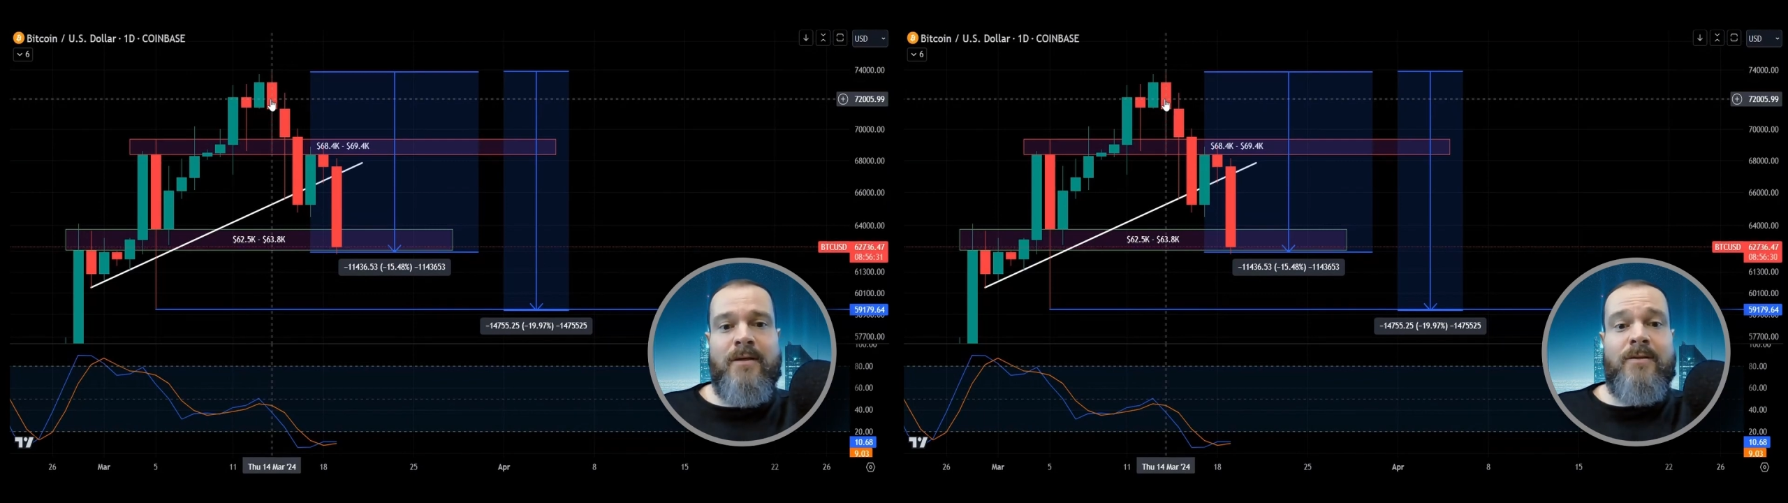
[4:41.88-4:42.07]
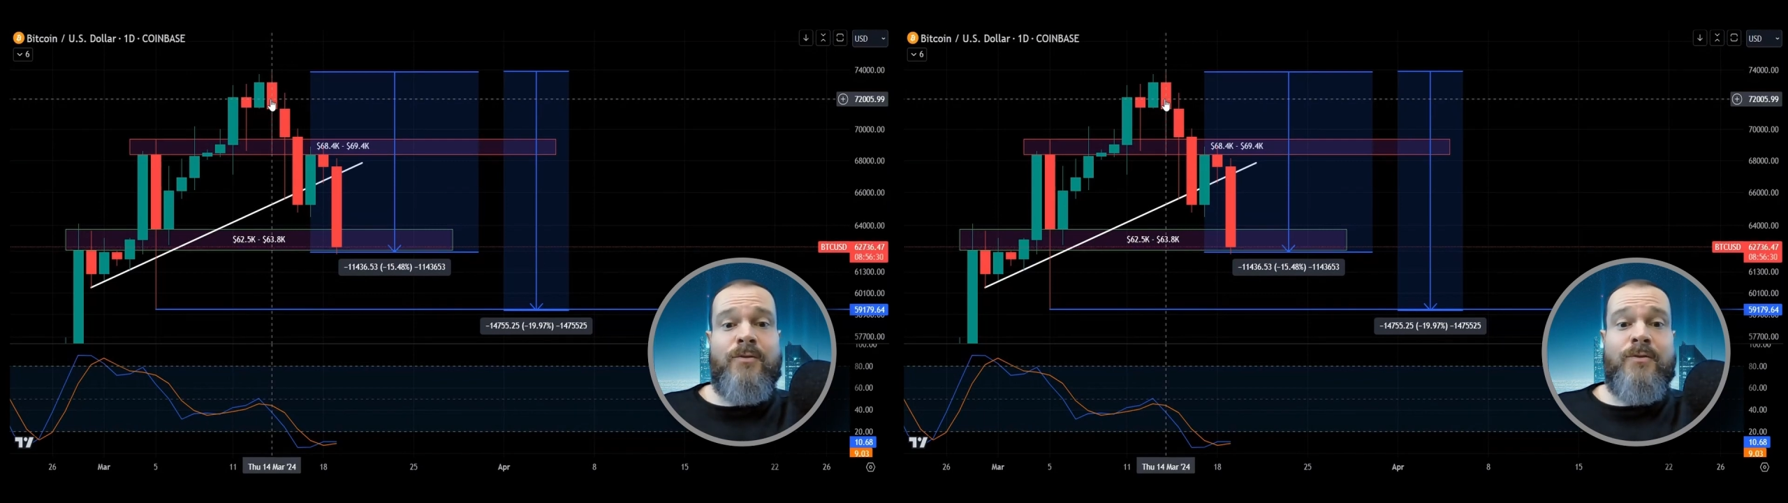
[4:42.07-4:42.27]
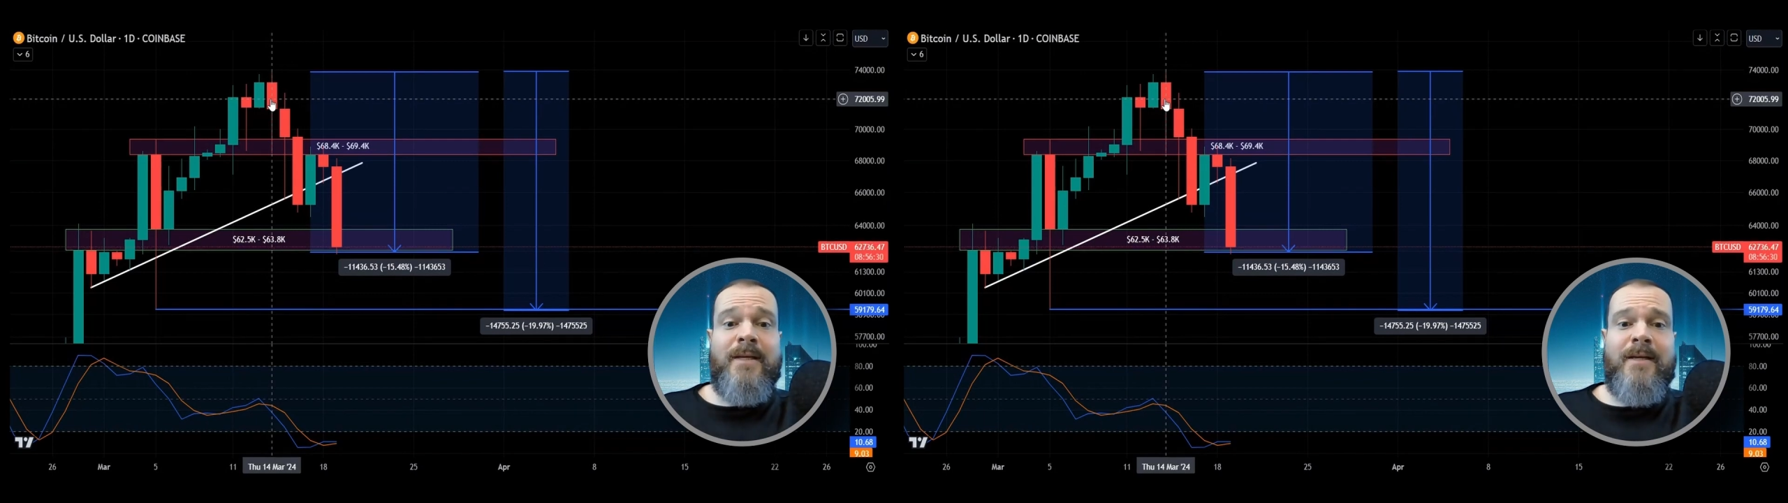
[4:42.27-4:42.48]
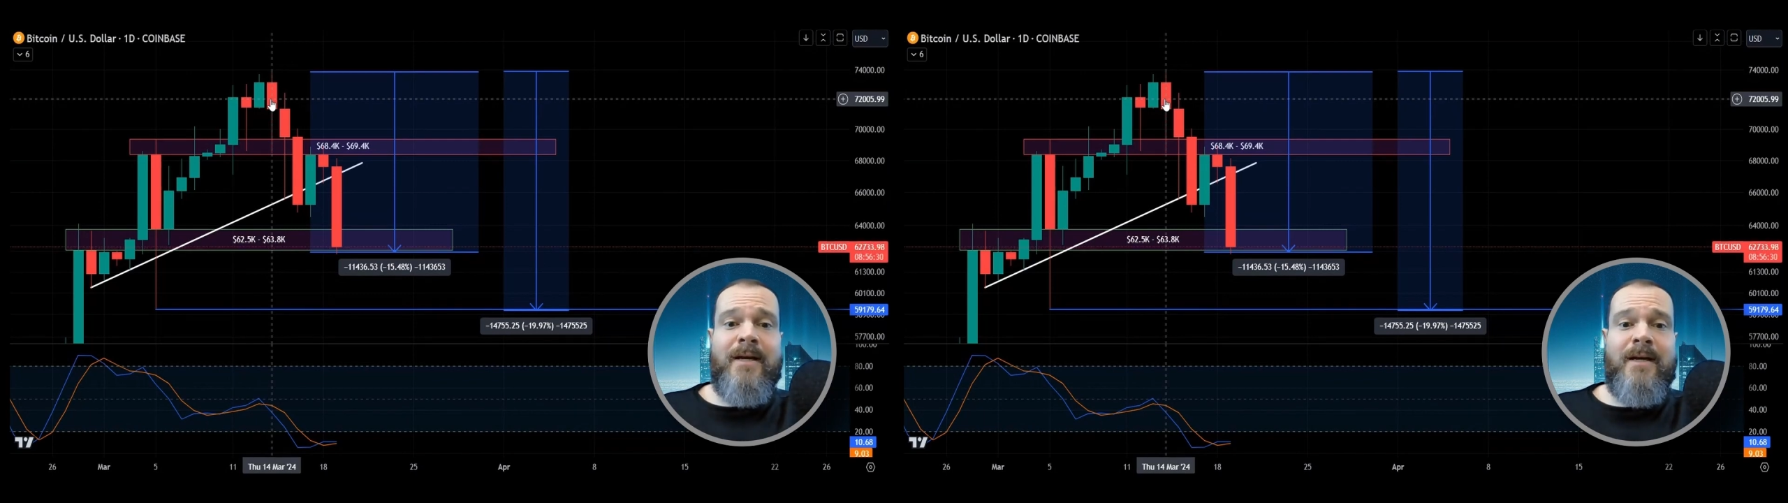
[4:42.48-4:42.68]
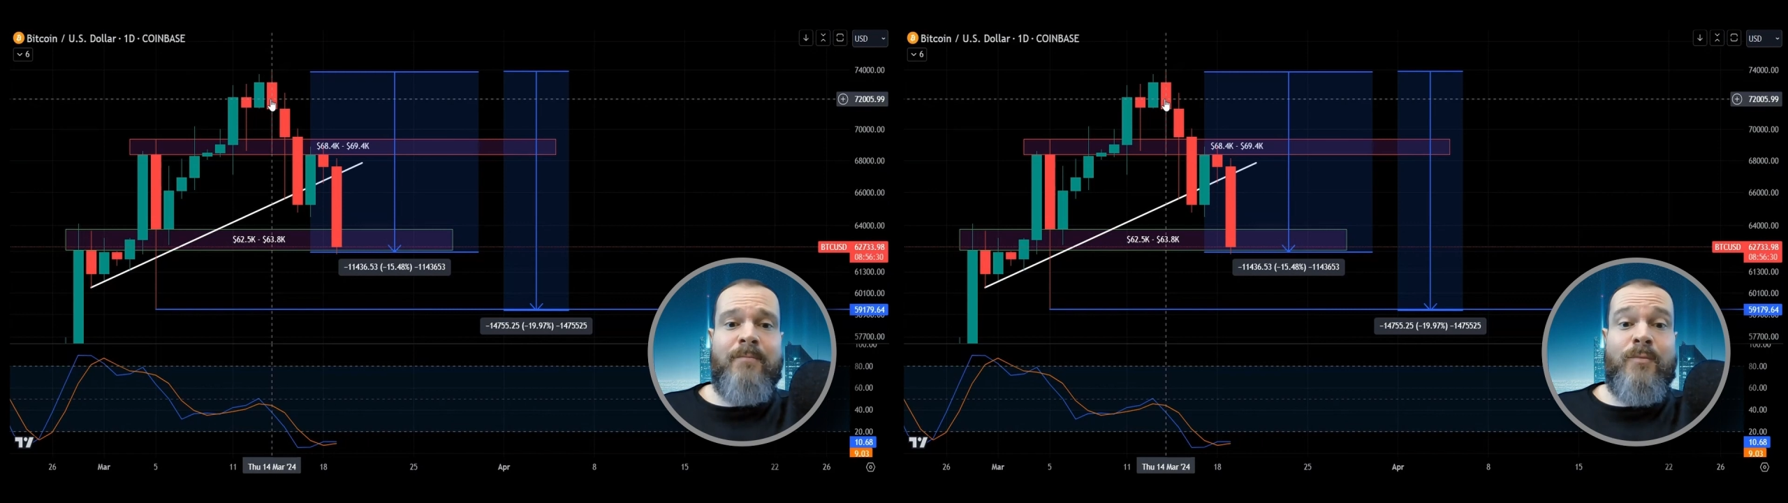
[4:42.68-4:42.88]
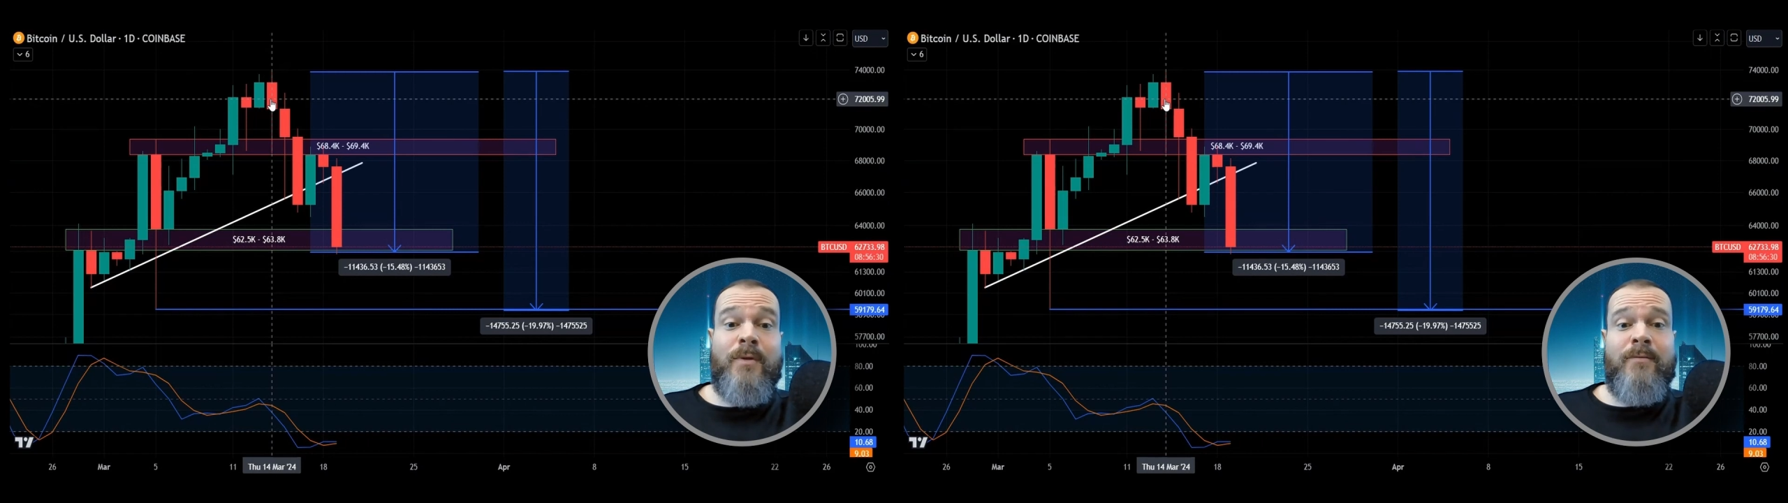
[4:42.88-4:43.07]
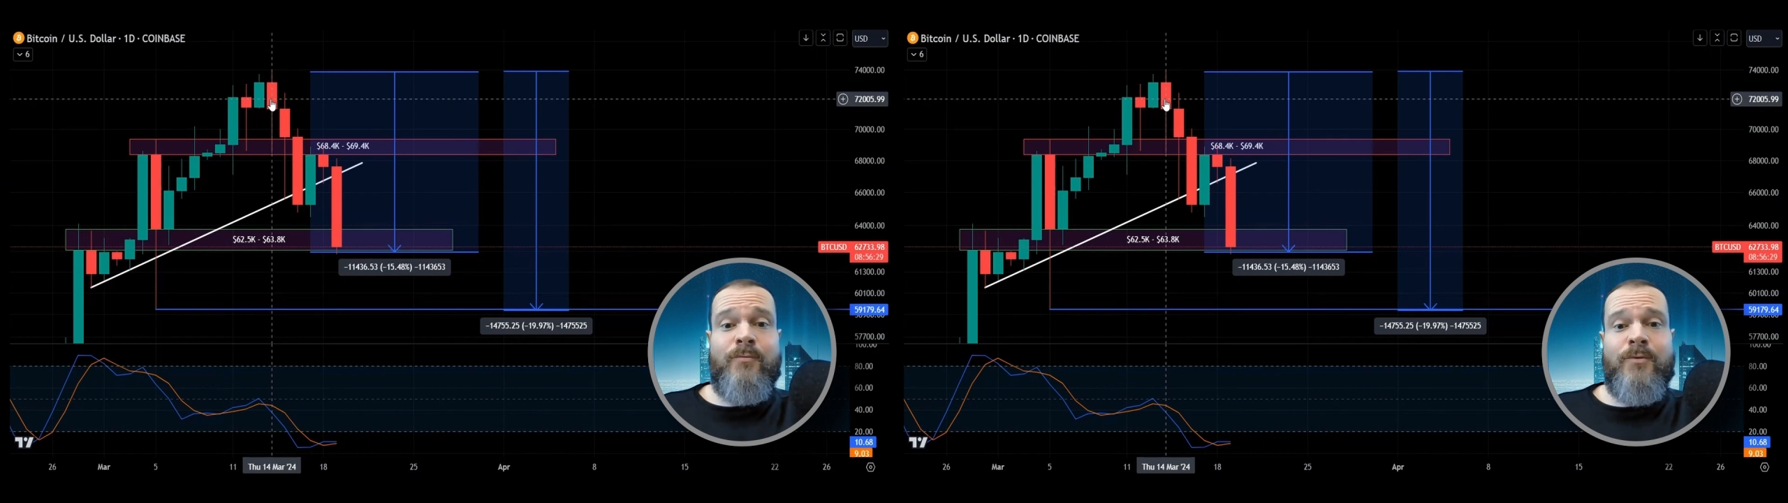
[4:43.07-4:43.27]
So stay calm if